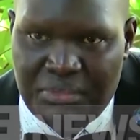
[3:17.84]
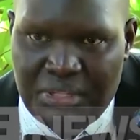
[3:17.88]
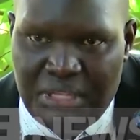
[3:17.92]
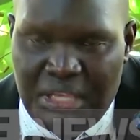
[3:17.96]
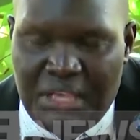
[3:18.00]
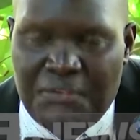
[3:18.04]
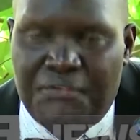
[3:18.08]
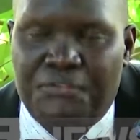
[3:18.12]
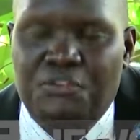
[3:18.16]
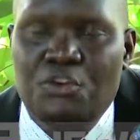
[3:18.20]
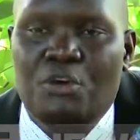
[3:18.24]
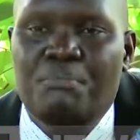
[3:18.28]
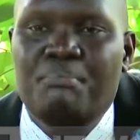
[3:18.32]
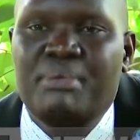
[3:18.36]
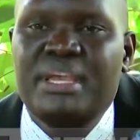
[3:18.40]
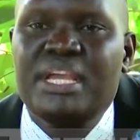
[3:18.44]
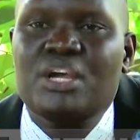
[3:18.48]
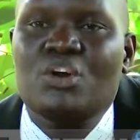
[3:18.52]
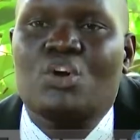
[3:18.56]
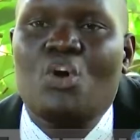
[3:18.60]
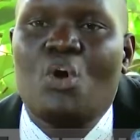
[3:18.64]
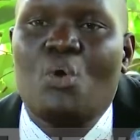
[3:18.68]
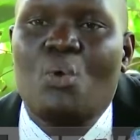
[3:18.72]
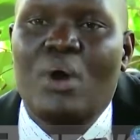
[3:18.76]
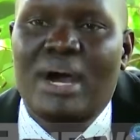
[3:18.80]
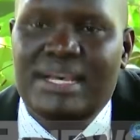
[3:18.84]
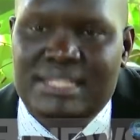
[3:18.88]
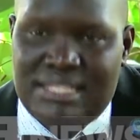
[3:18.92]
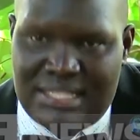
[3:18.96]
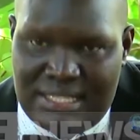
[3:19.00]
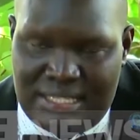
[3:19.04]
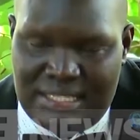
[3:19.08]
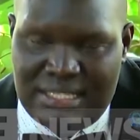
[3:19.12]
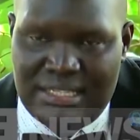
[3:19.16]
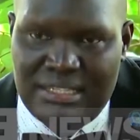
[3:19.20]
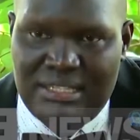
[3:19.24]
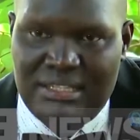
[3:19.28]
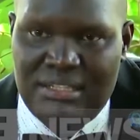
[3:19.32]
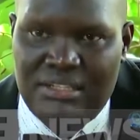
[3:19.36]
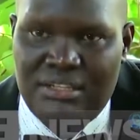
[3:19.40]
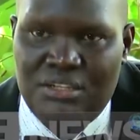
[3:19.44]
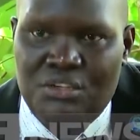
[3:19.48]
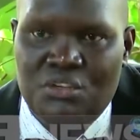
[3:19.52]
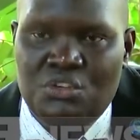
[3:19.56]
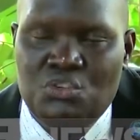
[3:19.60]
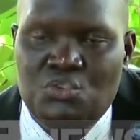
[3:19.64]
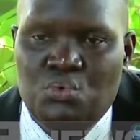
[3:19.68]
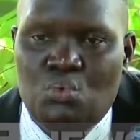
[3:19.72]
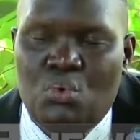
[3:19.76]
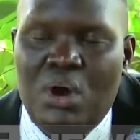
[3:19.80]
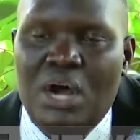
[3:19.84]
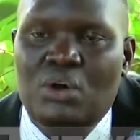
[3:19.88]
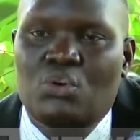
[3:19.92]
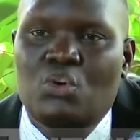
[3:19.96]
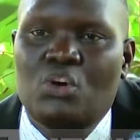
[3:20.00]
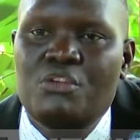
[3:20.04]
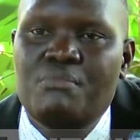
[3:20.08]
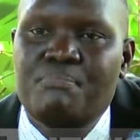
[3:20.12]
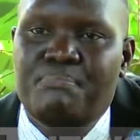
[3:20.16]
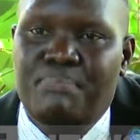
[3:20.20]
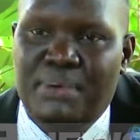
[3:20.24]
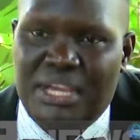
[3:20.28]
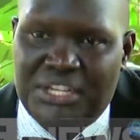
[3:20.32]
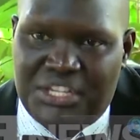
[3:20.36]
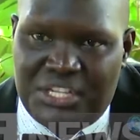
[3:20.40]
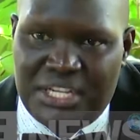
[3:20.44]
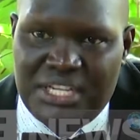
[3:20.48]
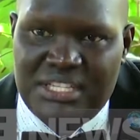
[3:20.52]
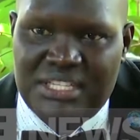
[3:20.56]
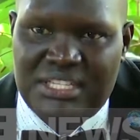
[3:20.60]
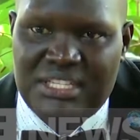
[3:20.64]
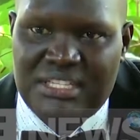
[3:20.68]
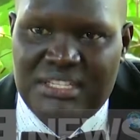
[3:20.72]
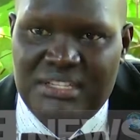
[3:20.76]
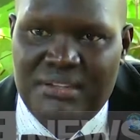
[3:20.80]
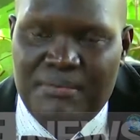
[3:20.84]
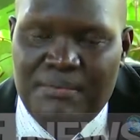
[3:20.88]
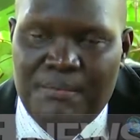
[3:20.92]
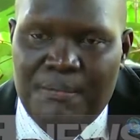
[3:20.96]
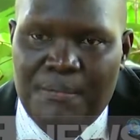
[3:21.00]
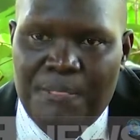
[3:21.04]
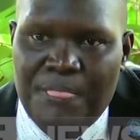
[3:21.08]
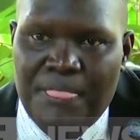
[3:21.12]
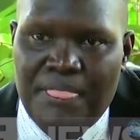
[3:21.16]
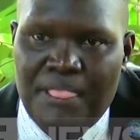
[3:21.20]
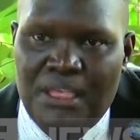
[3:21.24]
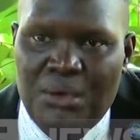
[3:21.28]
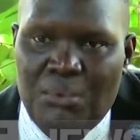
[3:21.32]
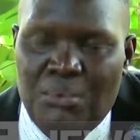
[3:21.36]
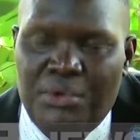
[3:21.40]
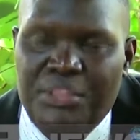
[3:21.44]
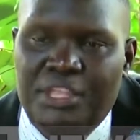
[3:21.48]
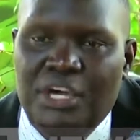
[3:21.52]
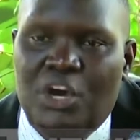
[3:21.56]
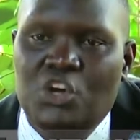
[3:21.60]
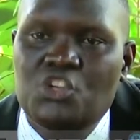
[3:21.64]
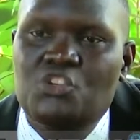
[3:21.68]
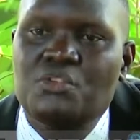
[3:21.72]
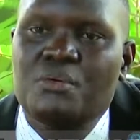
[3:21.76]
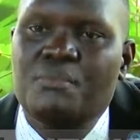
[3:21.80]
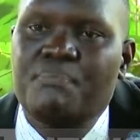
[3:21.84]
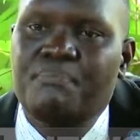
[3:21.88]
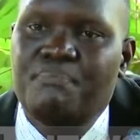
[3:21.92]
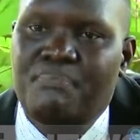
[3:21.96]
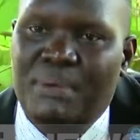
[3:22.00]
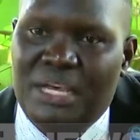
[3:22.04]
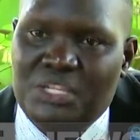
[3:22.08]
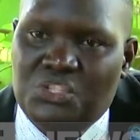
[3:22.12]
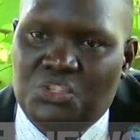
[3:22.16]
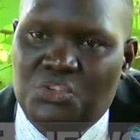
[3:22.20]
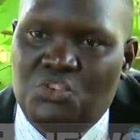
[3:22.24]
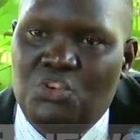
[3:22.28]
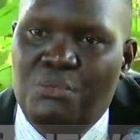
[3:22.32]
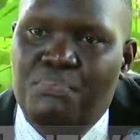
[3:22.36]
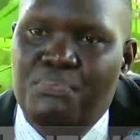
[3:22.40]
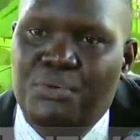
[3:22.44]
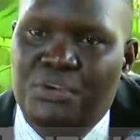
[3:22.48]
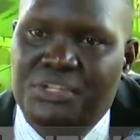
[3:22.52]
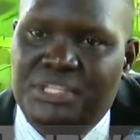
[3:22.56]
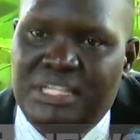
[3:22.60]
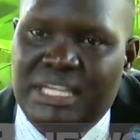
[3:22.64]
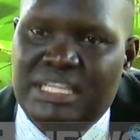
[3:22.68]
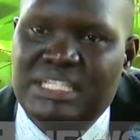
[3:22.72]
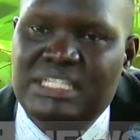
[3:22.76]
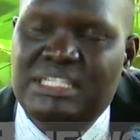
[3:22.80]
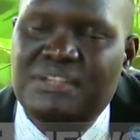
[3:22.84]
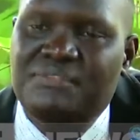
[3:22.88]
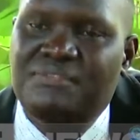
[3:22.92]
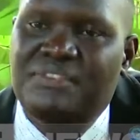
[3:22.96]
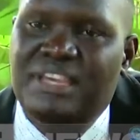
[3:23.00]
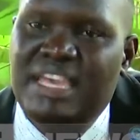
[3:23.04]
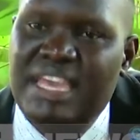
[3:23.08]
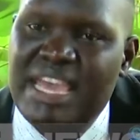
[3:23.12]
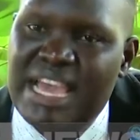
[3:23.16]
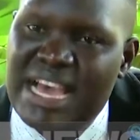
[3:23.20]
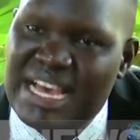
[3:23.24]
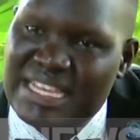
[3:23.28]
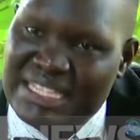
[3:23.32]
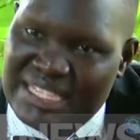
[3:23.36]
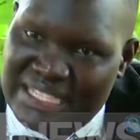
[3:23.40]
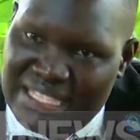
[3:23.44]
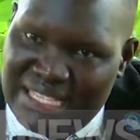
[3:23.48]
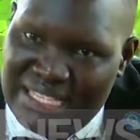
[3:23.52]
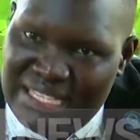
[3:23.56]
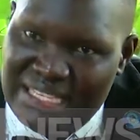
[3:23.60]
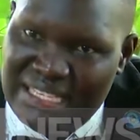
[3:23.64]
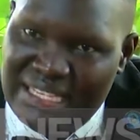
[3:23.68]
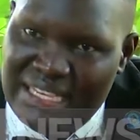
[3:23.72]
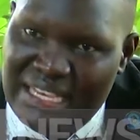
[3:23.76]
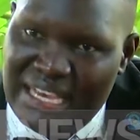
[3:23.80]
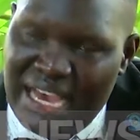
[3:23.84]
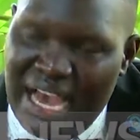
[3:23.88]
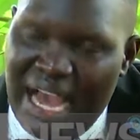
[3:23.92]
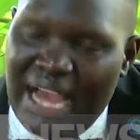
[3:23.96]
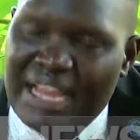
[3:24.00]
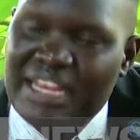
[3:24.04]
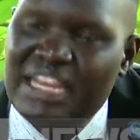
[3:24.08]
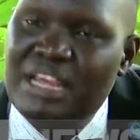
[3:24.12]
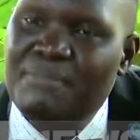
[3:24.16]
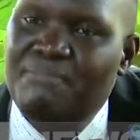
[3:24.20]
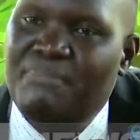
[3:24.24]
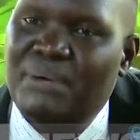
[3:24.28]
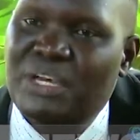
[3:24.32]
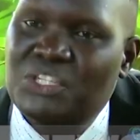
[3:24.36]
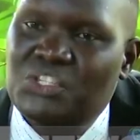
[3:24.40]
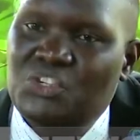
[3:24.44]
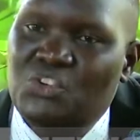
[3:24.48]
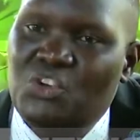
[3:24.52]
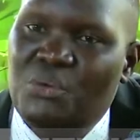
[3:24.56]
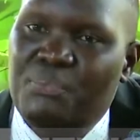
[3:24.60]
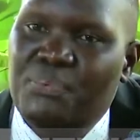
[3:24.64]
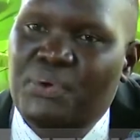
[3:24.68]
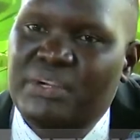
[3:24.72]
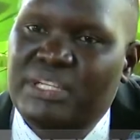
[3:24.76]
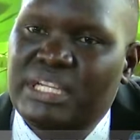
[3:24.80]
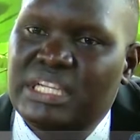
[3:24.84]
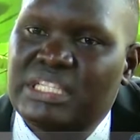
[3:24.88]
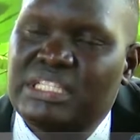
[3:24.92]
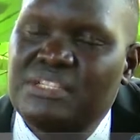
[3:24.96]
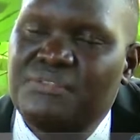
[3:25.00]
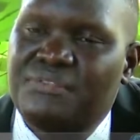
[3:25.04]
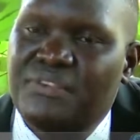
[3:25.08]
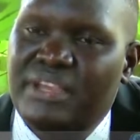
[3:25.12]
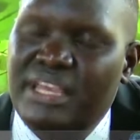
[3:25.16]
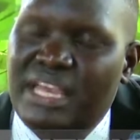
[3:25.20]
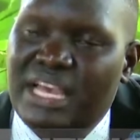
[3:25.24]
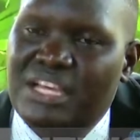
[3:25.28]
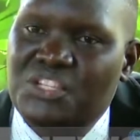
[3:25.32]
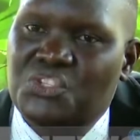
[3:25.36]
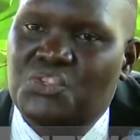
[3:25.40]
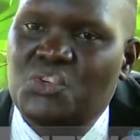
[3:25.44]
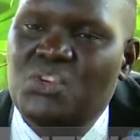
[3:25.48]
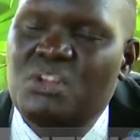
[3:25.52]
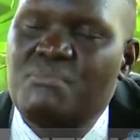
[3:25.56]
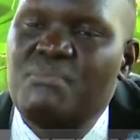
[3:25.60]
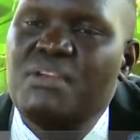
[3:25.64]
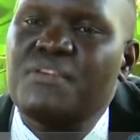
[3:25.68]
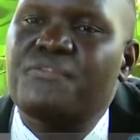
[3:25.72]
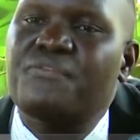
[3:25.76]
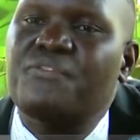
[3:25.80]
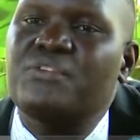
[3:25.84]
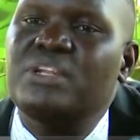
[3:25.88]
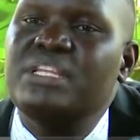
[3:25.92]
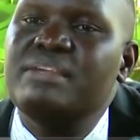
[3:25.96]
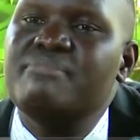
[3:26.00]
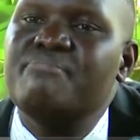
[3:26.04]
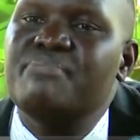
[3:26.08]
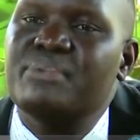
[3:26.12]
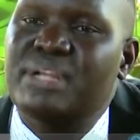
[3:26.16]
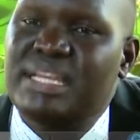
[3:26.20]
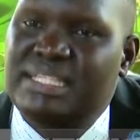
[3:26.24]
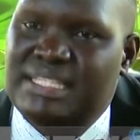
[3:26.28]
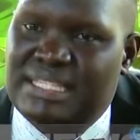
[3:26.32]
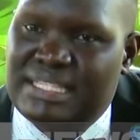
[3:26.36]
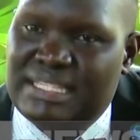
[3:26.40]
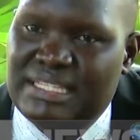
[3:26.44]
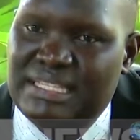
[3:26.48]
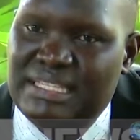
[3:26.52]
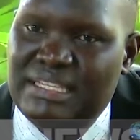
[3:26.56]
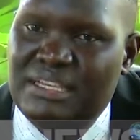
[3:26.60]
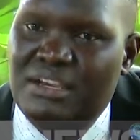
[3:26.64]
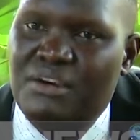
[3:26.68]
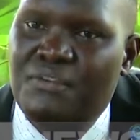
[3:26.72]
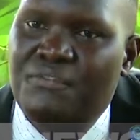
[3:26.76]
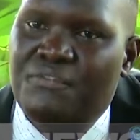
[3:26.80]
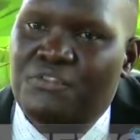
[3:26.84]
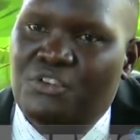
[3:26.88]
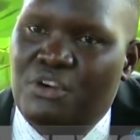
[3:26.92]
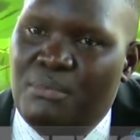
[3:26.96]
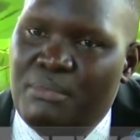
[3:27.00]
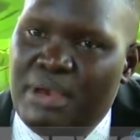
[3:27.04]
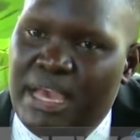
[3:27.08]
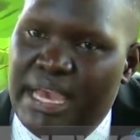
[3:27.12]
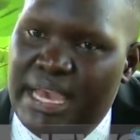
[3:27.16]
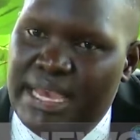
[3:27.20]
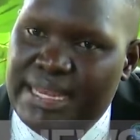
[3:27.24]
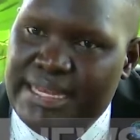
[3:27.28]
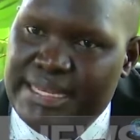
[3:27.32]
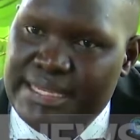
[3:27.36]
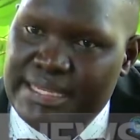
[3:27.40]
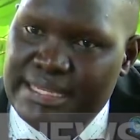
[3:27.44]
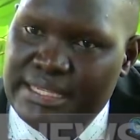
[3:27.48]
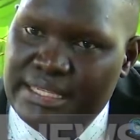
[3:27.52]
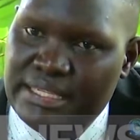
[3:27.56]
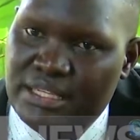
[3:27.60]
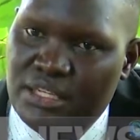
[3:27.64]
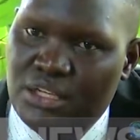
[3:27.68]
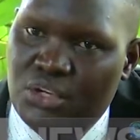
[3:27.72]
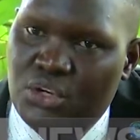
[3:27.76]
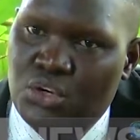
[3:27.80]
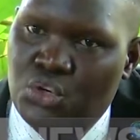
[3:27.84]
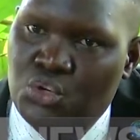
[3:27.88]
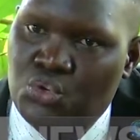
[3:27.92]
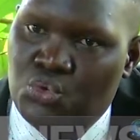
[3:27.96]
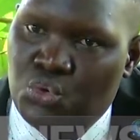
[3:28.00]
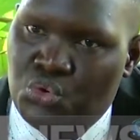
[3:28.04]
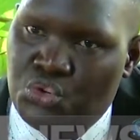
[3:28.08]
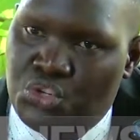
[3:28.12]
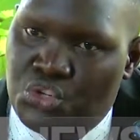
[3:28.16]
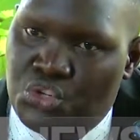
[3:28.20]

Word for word: If you're being coerced to work on patients without personal protective gears, and the personal protective gears should be fully braced from head to